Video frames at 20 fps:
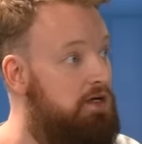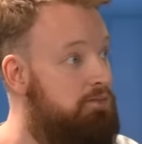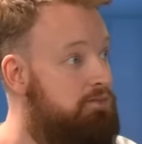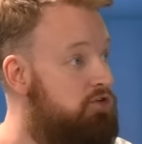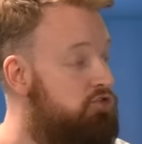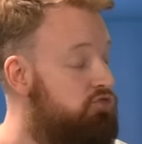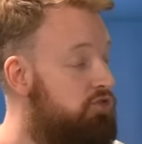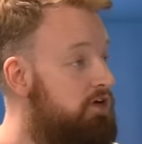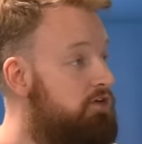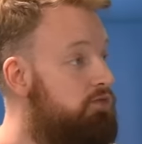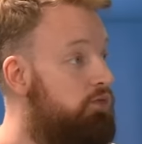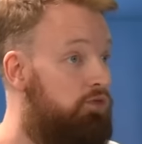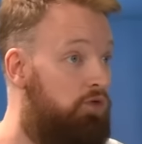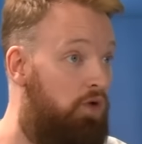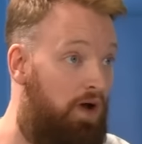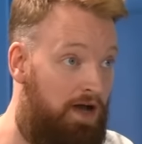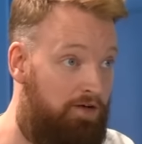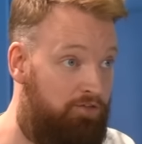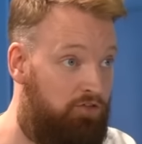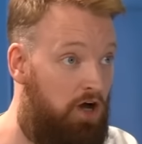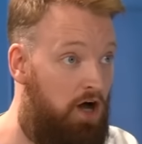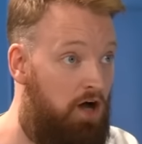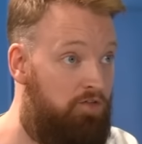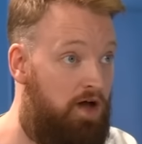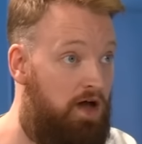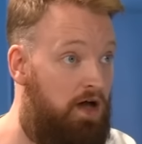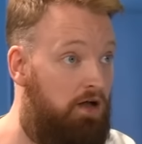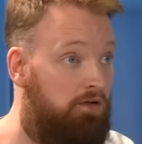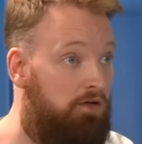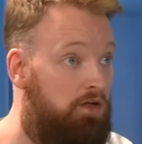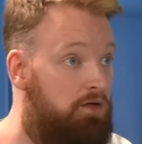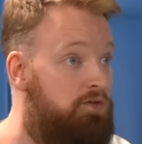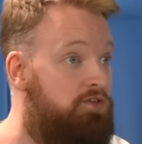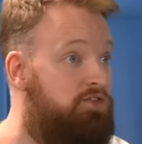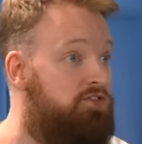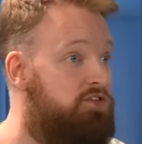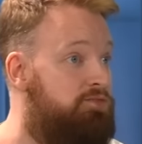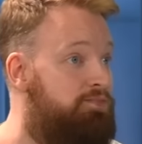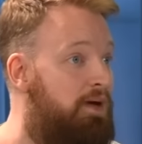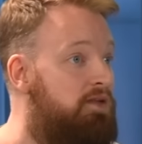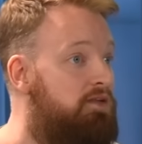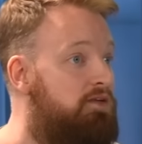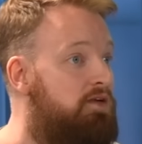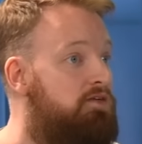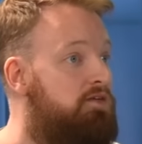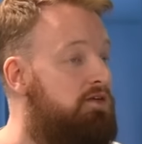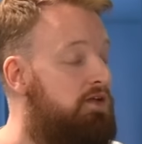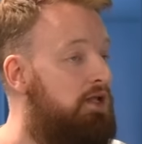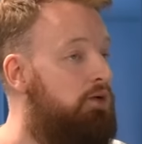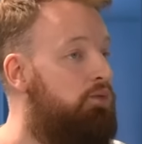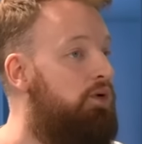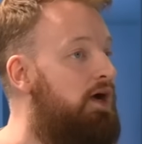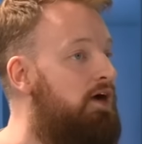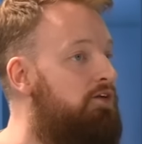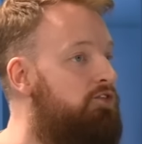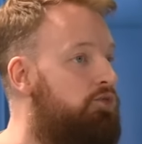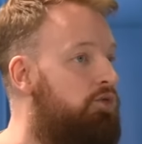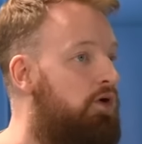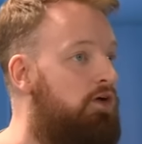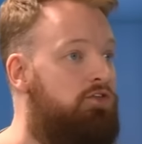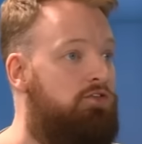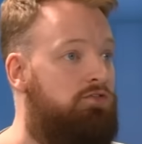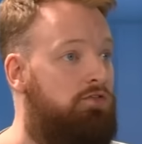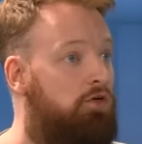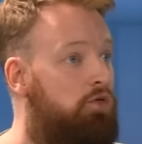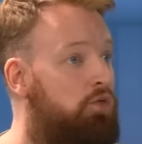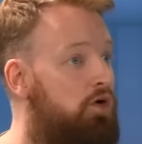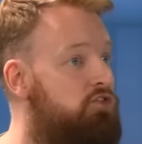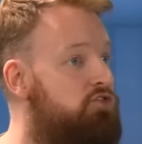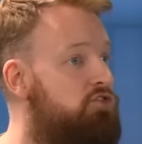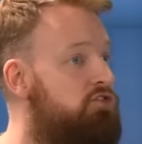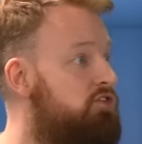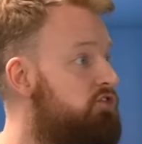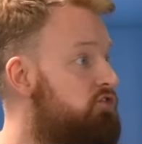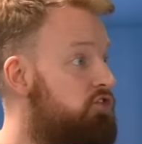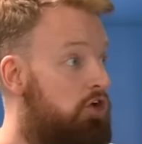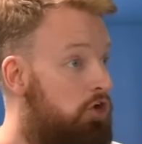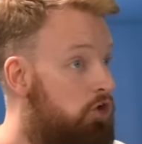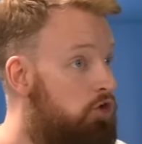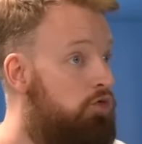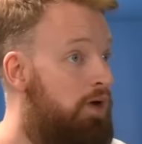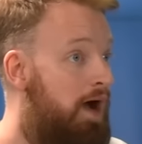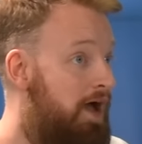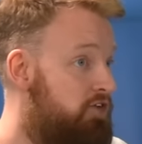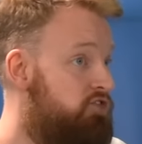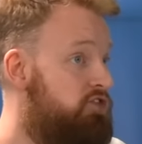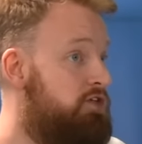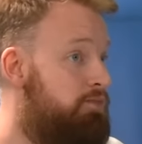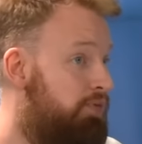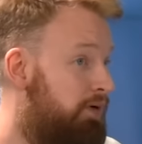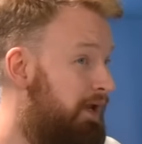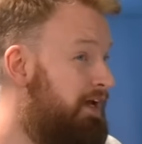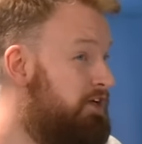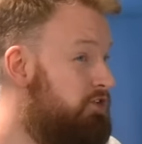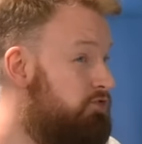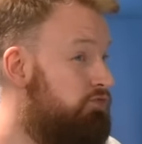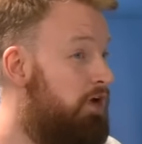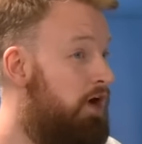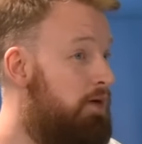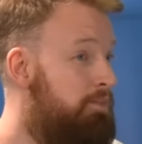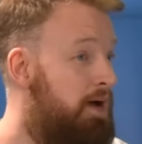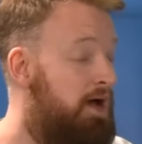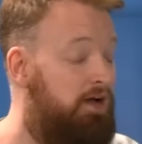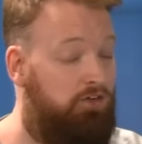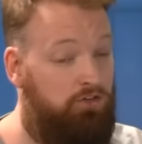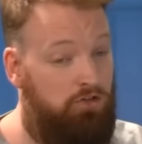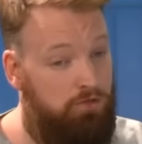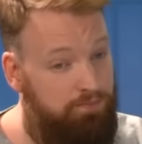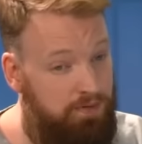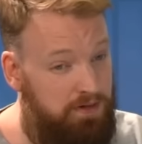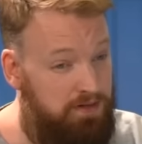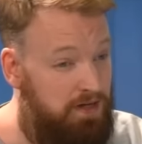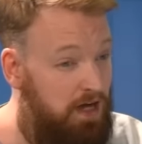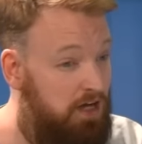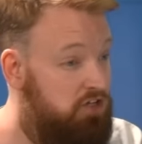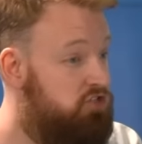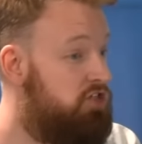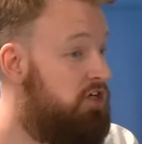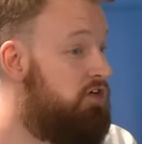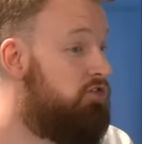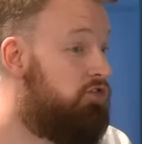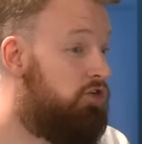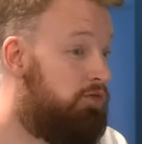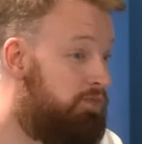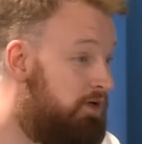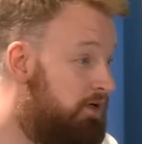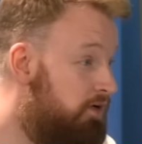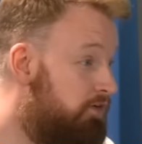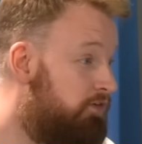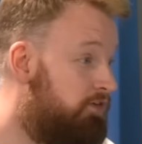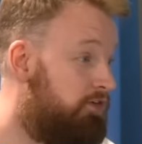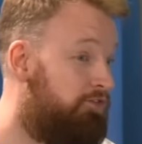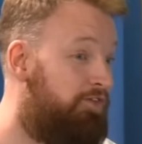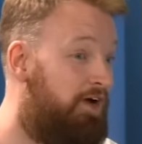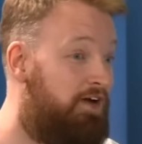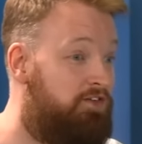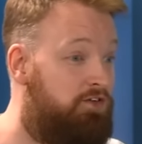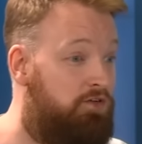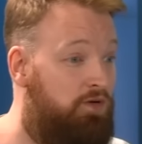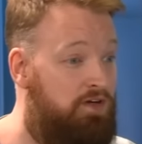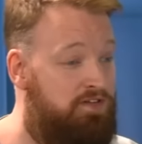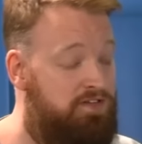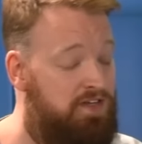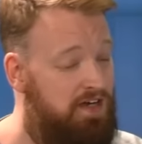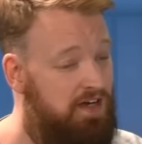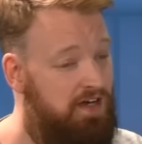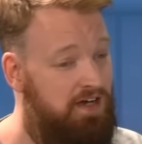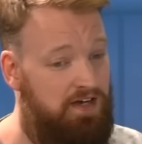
Madrid will not have Carvajal, who is suspended, and they will have to answer a question as to who actually plays right back. Could be Nacho, could be Lucas Vasquez.